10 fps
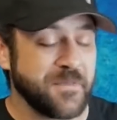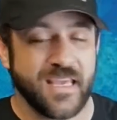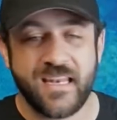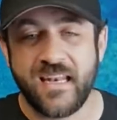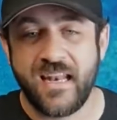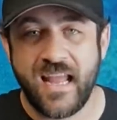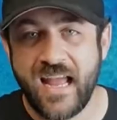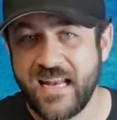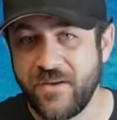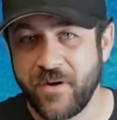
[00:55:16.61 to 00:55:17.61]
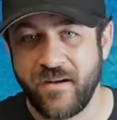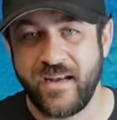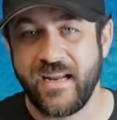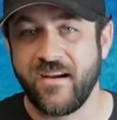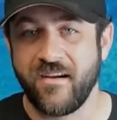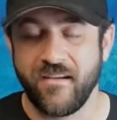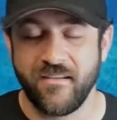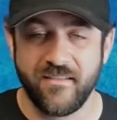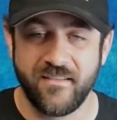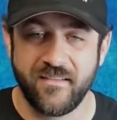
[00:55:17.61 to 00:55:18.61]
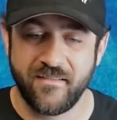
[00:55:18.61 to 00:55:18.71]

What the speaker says: I'm getting anywhere near